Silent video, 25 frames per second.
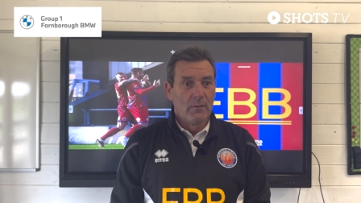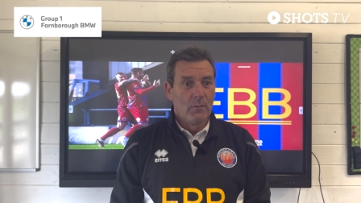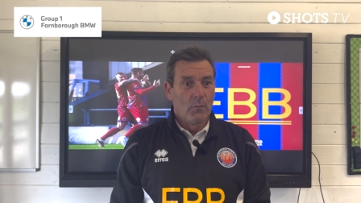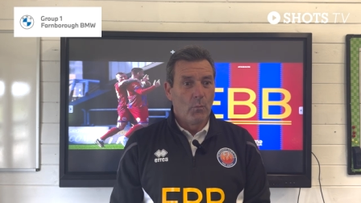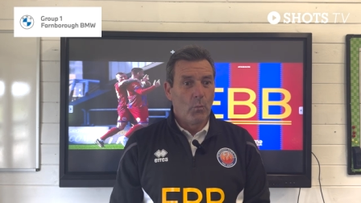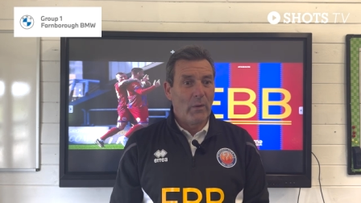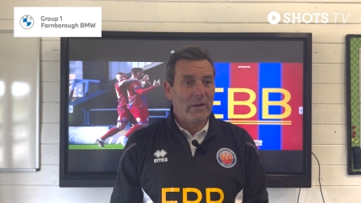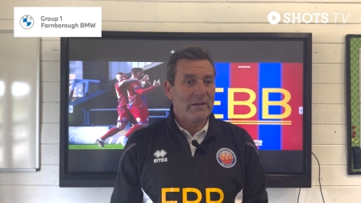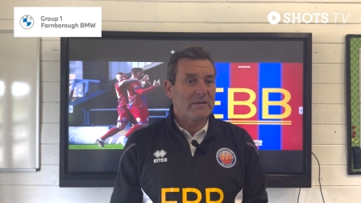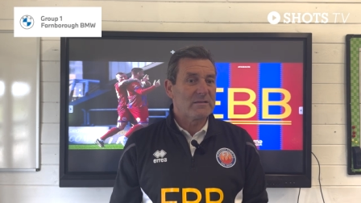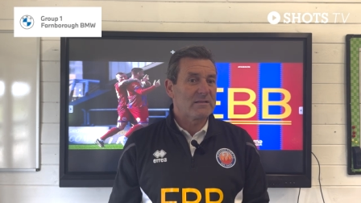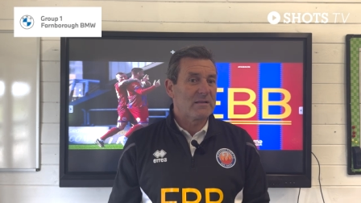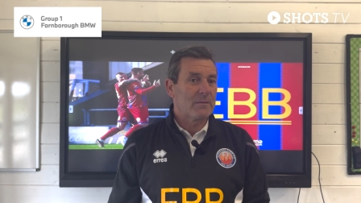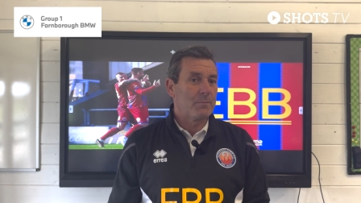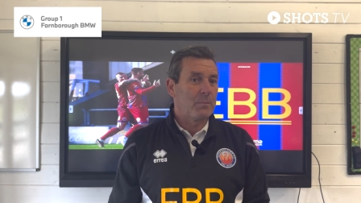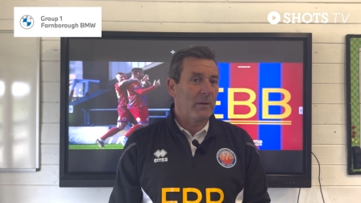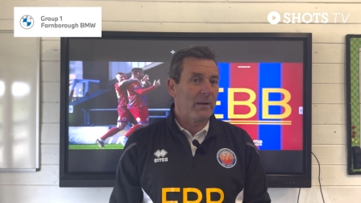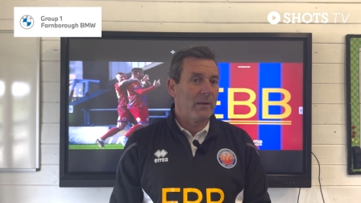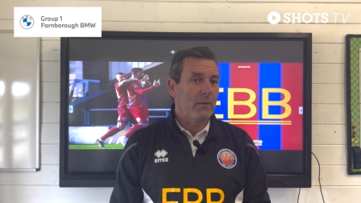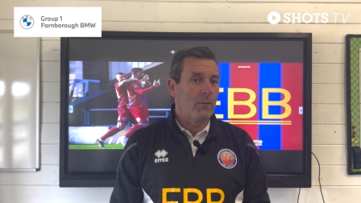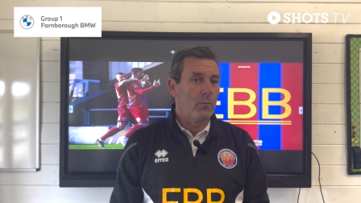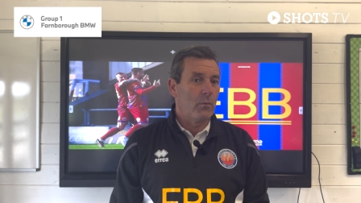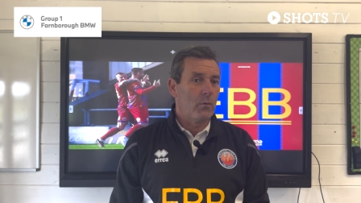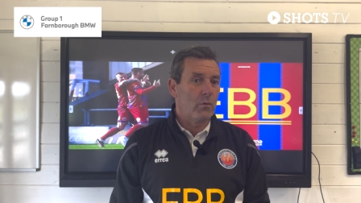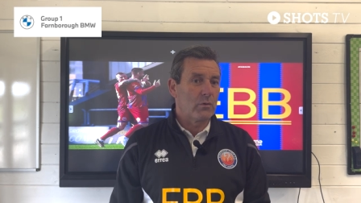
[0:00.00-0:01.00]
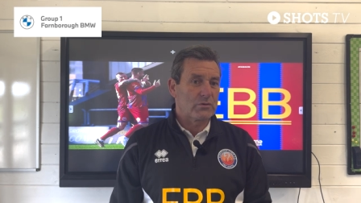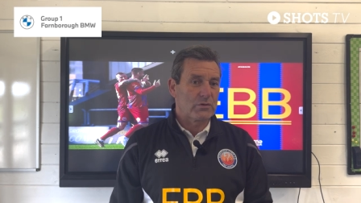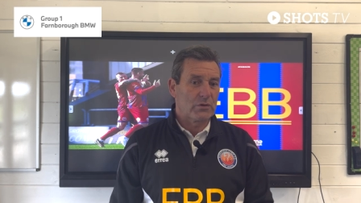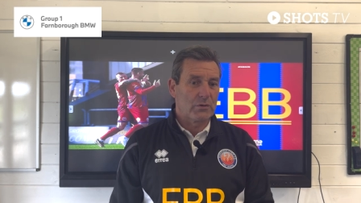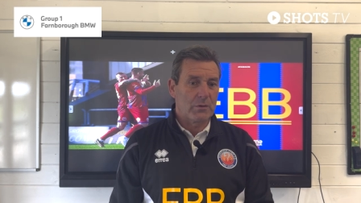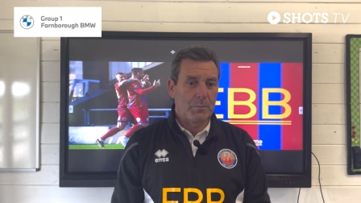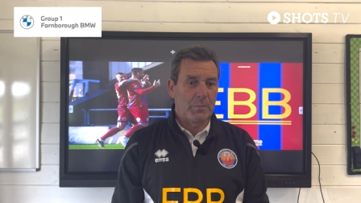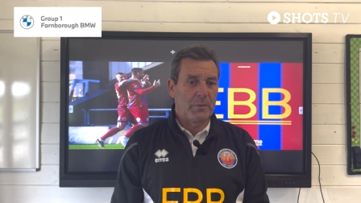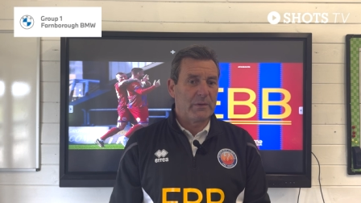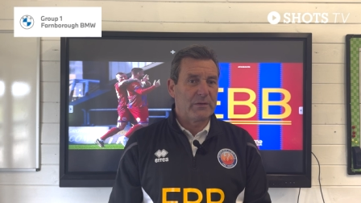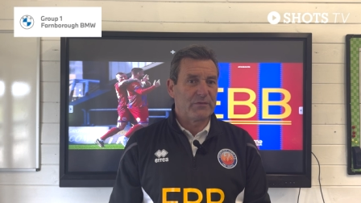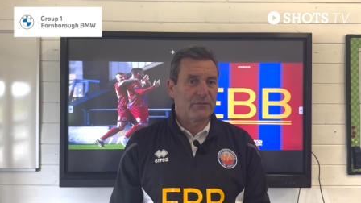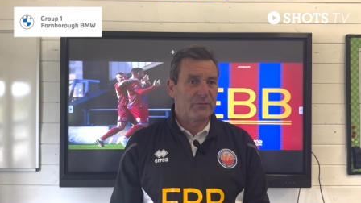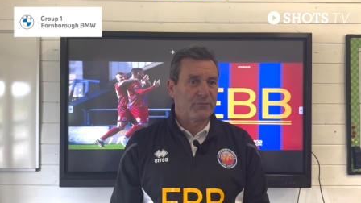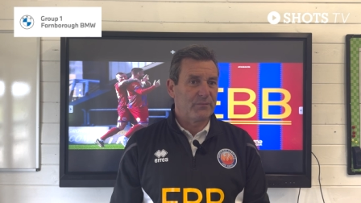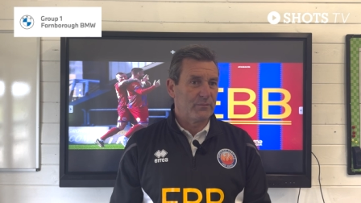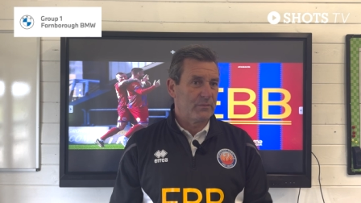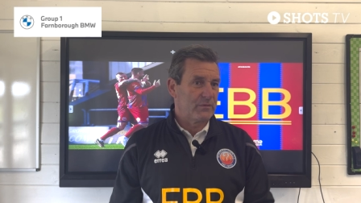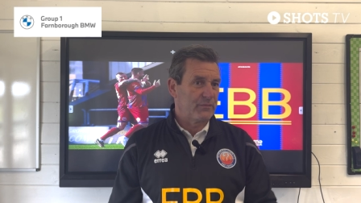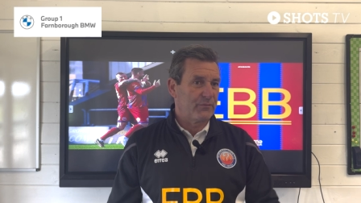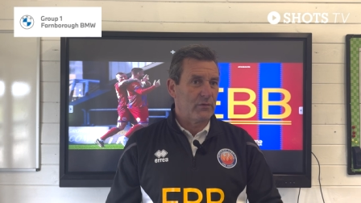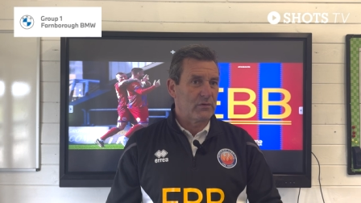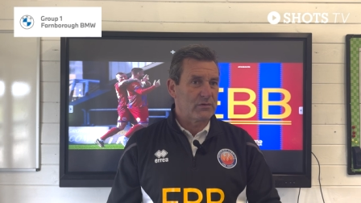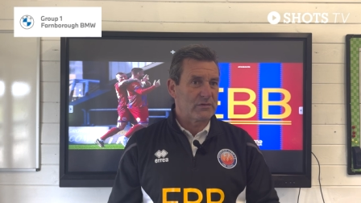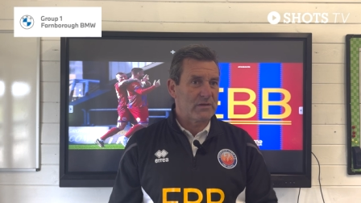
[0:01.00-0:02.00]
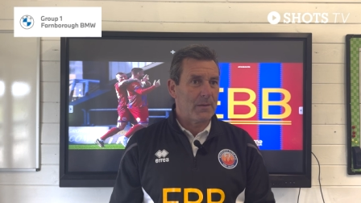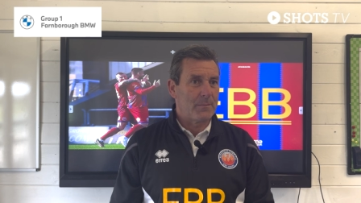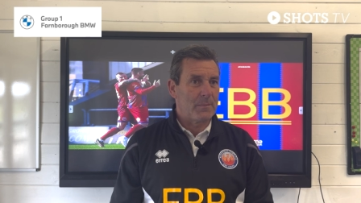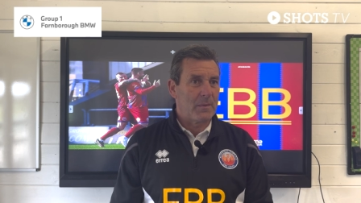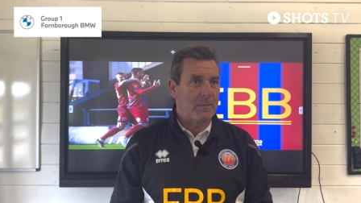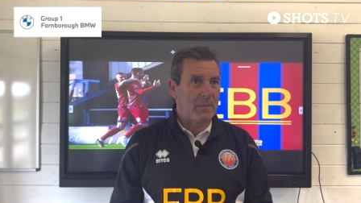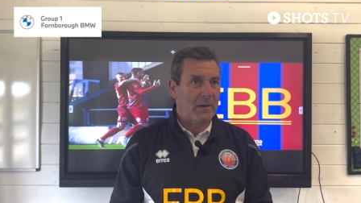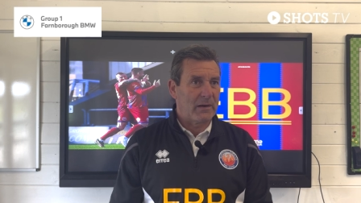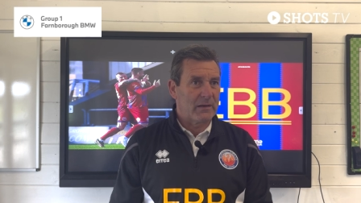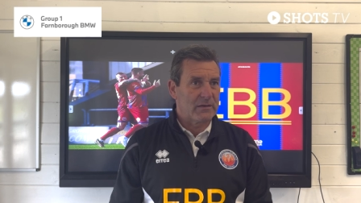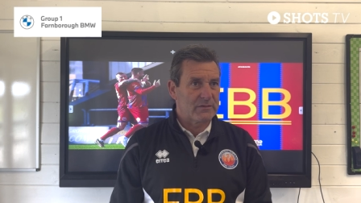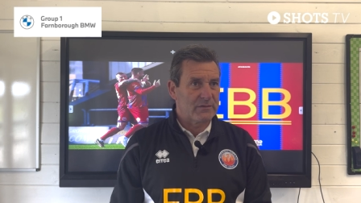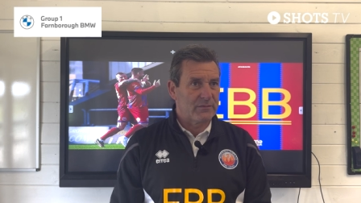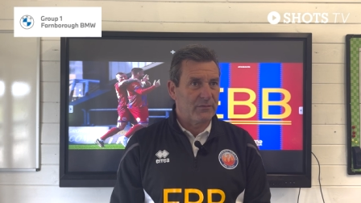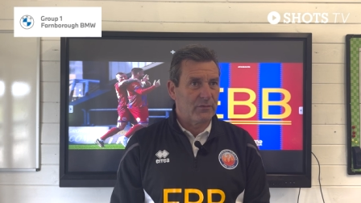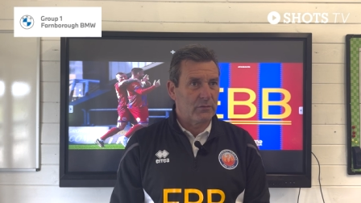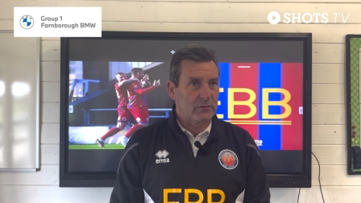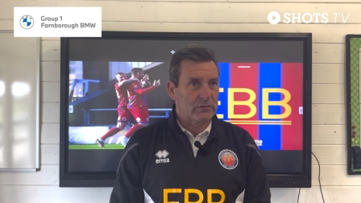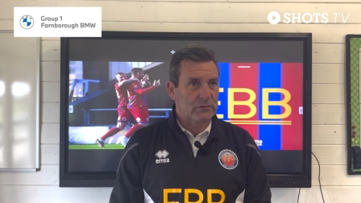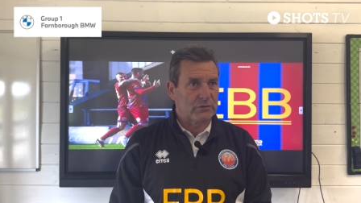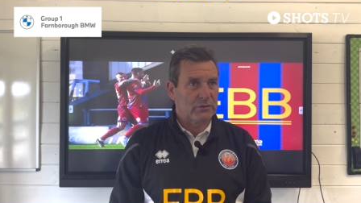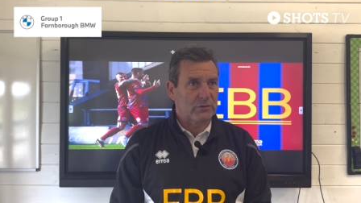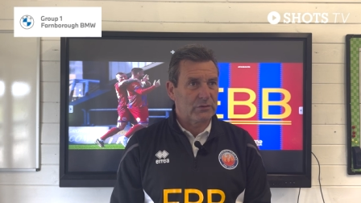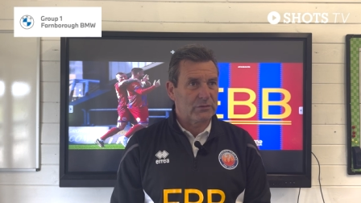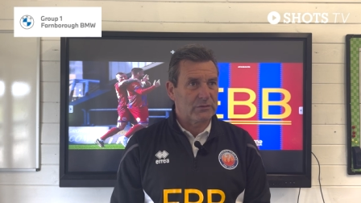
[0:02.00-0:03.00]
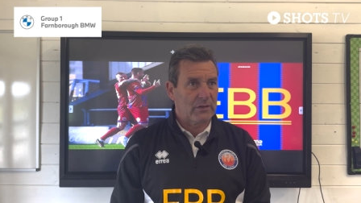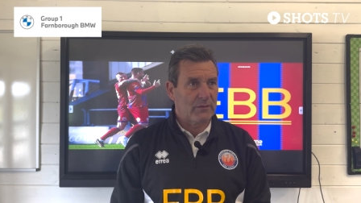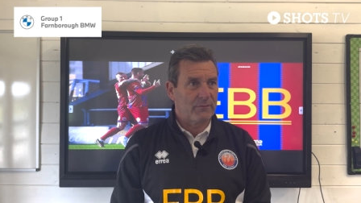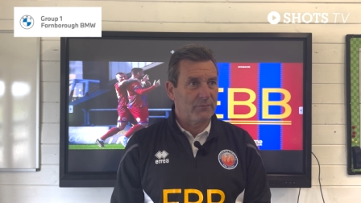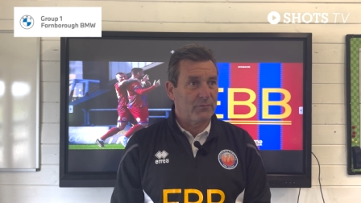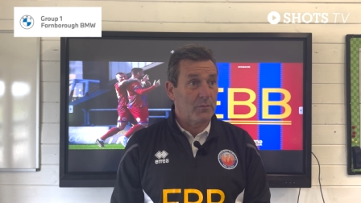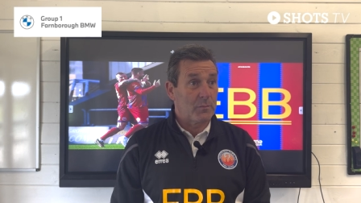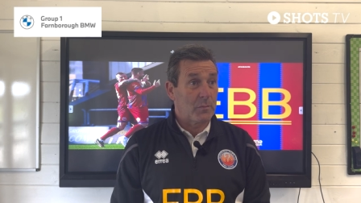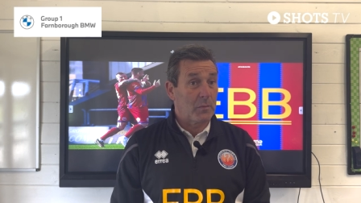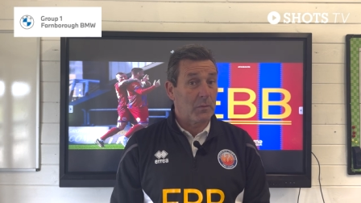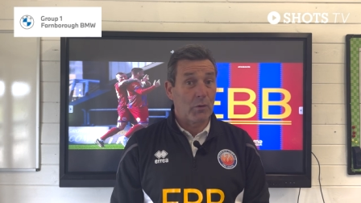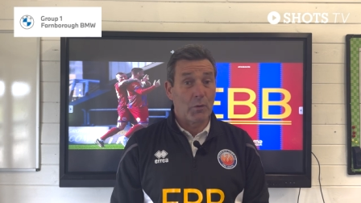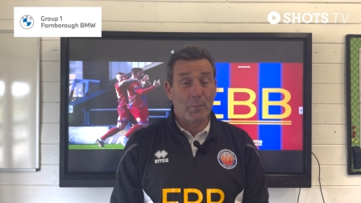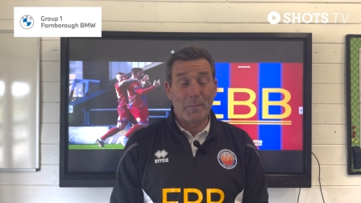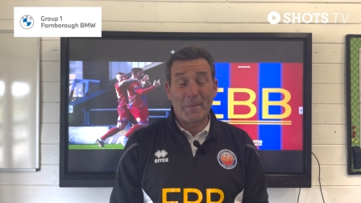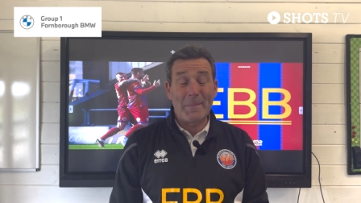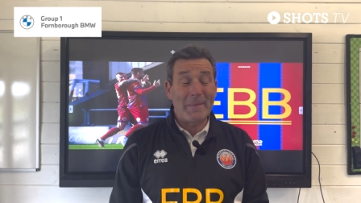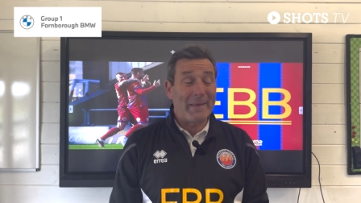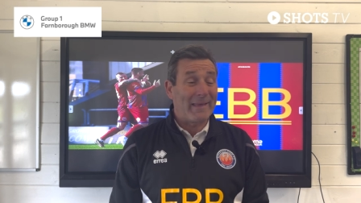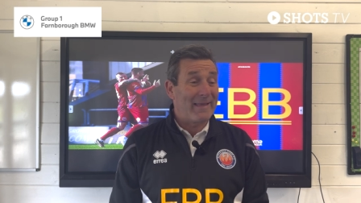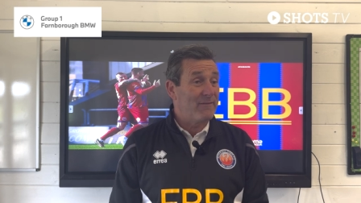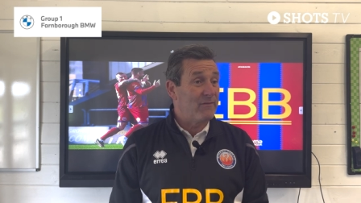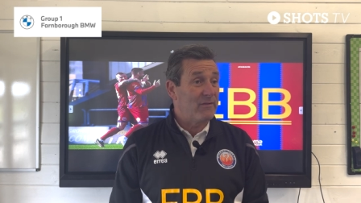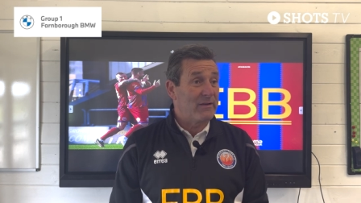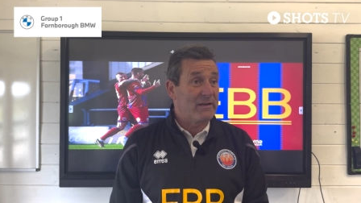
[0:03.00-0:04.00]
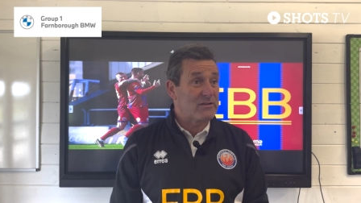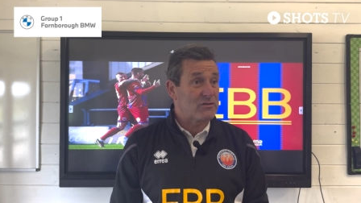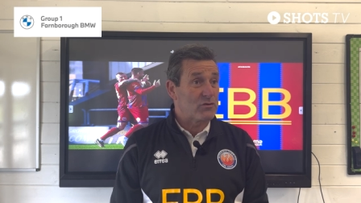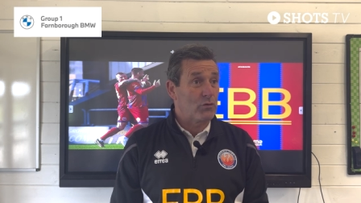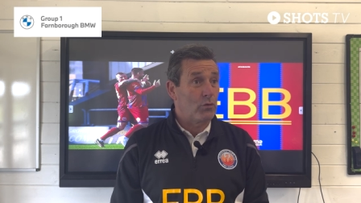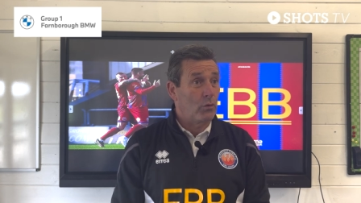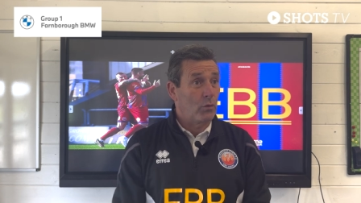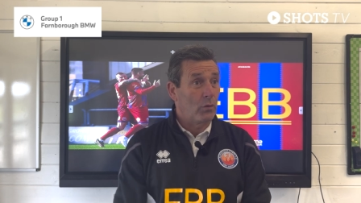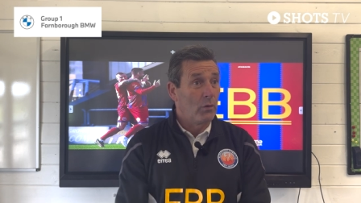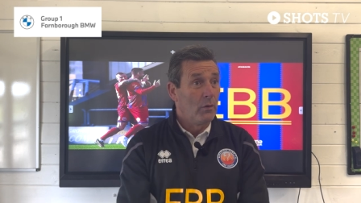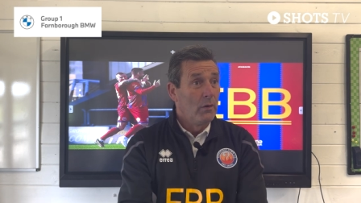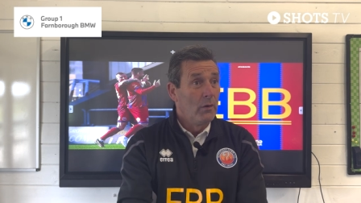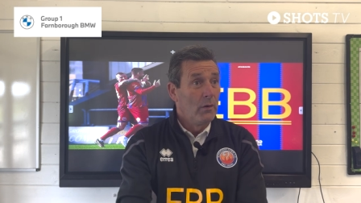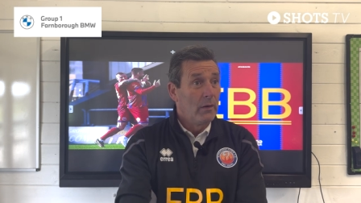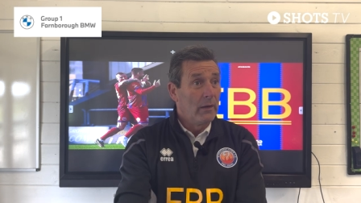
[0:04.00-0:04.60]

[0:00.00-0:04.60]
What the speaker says: whilst the player walks on a pitch, as far as I'm the manager of Aldershot Town Football Club, he'll be giving his all.